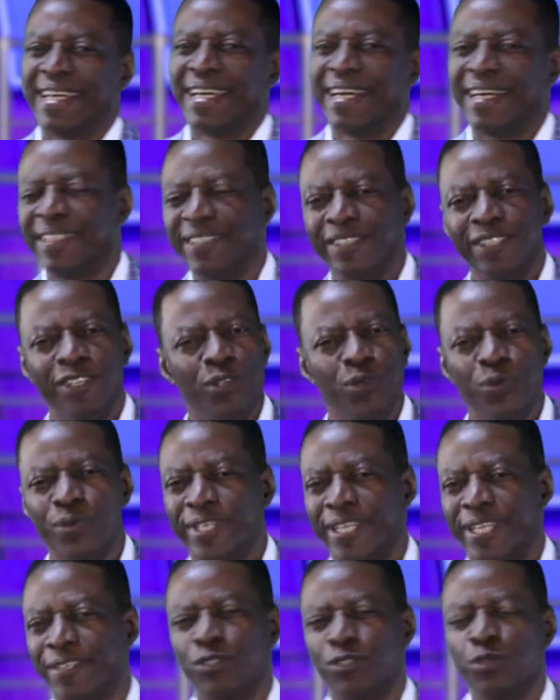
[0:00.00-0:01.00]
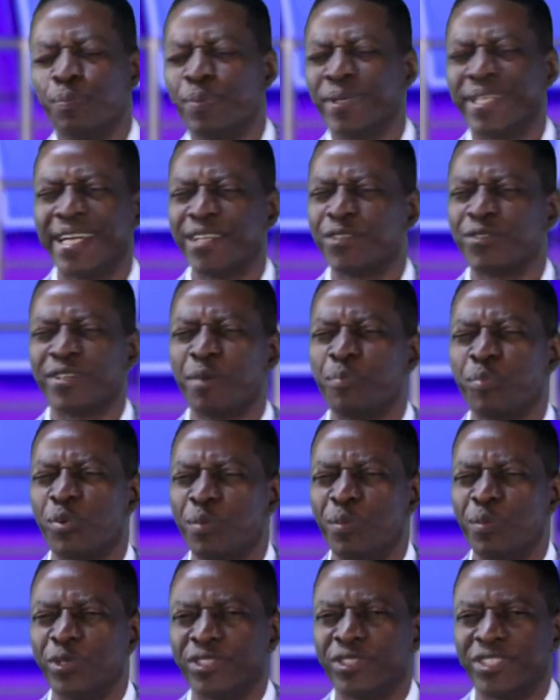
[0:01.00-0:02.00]
Hallelujah. Supernatural
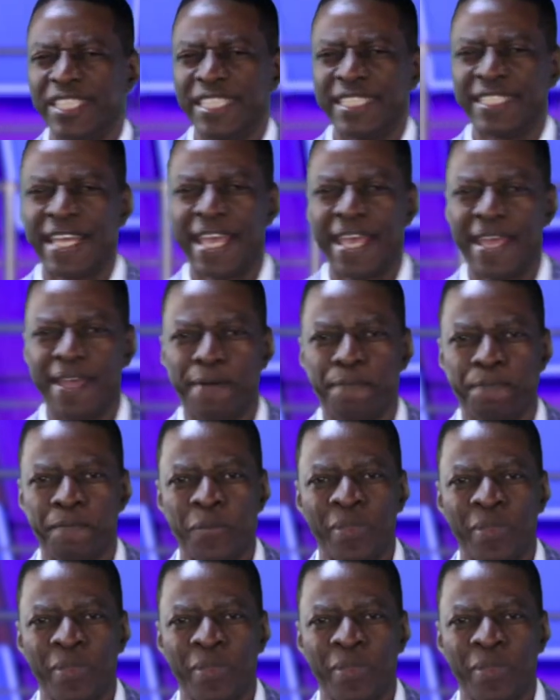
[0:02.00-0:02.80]
promotion is here.